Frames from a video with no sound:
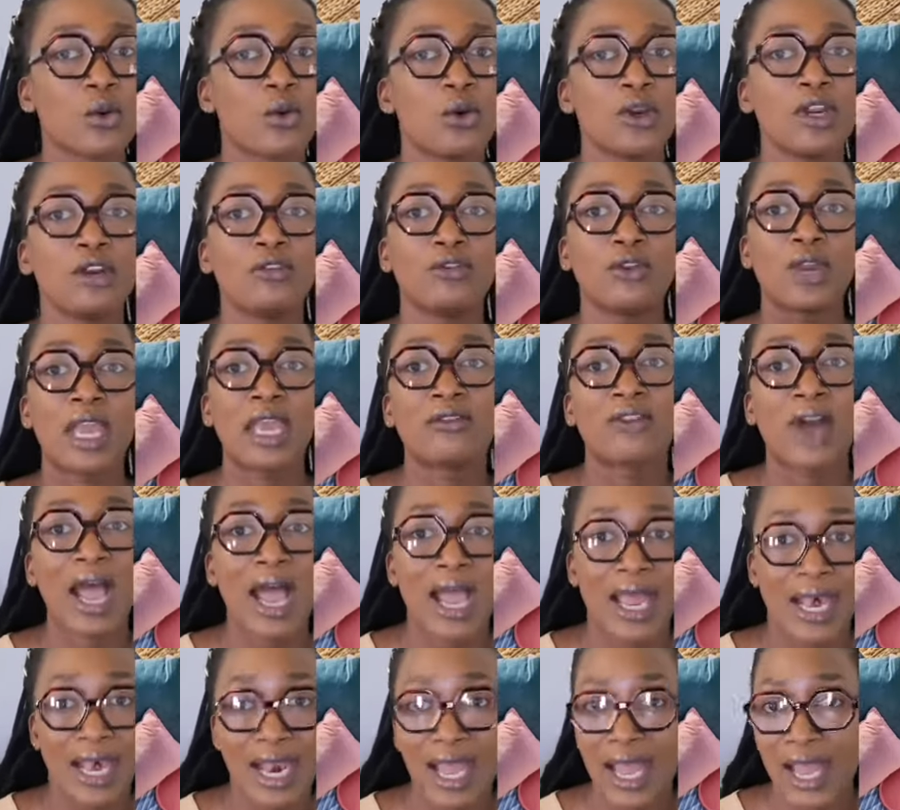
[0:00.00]
Or if you have
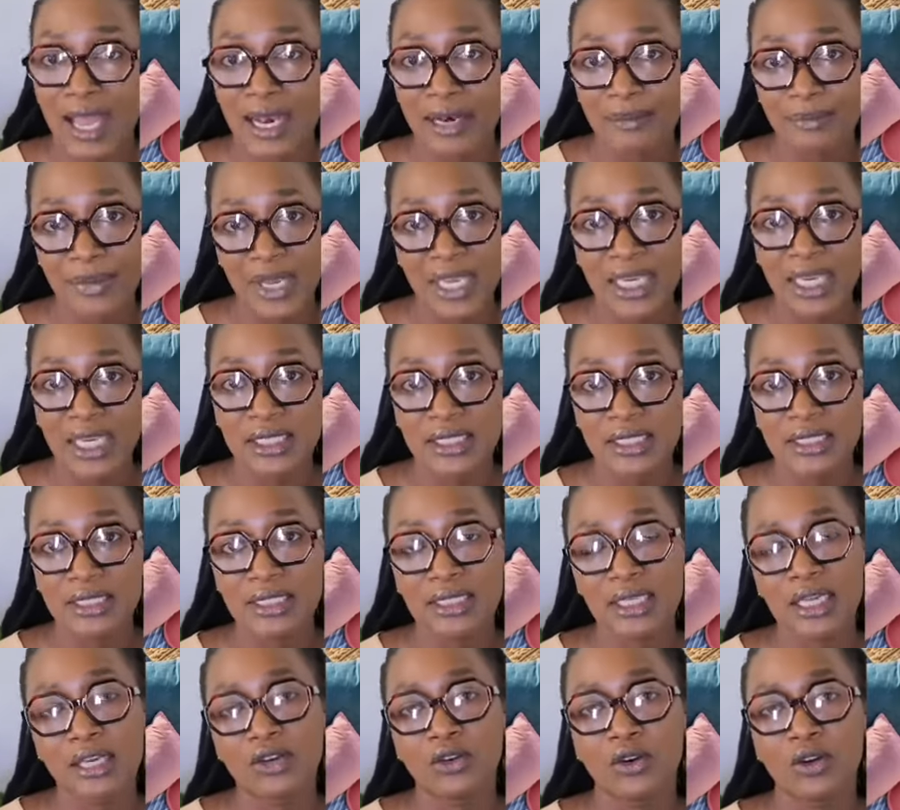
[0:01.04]
halal
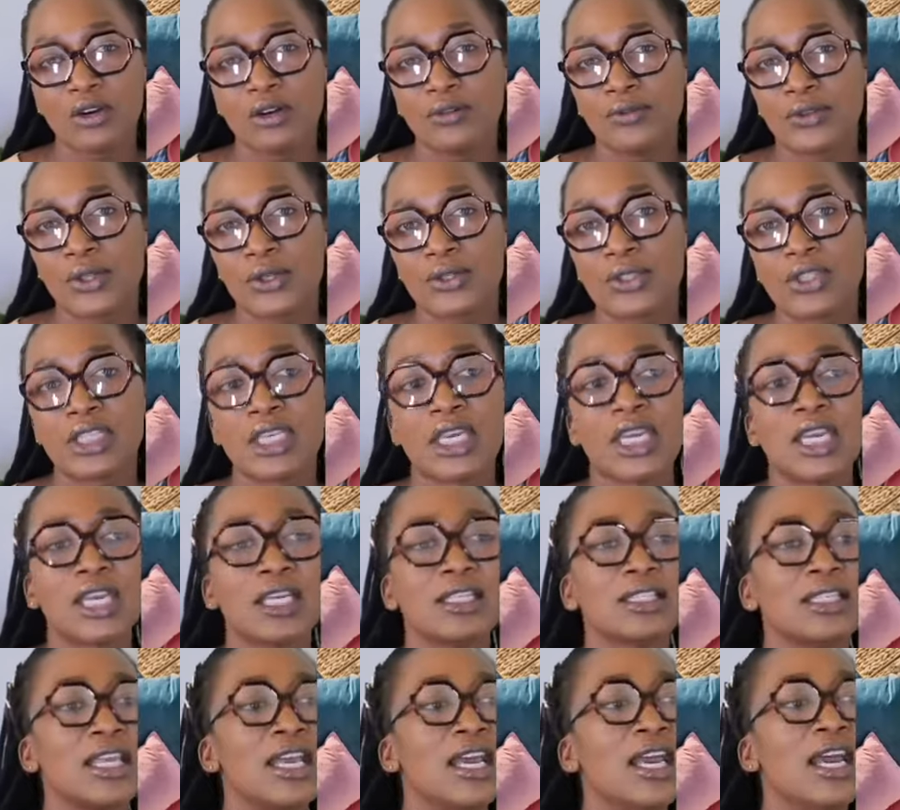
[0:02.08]
packages and all of those
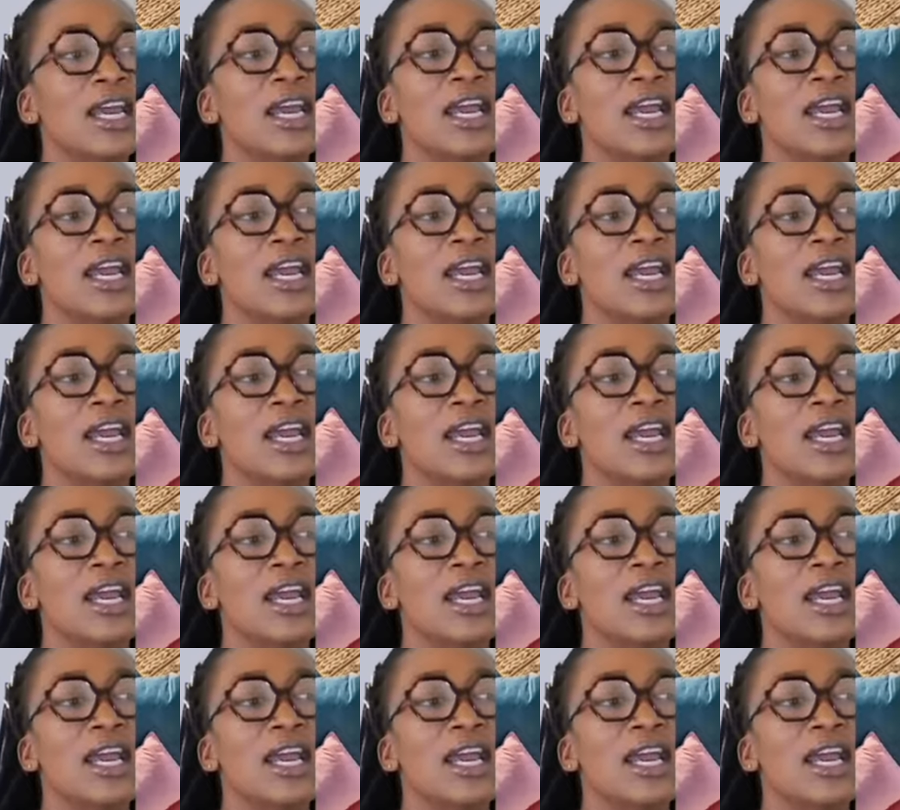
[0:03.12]
things.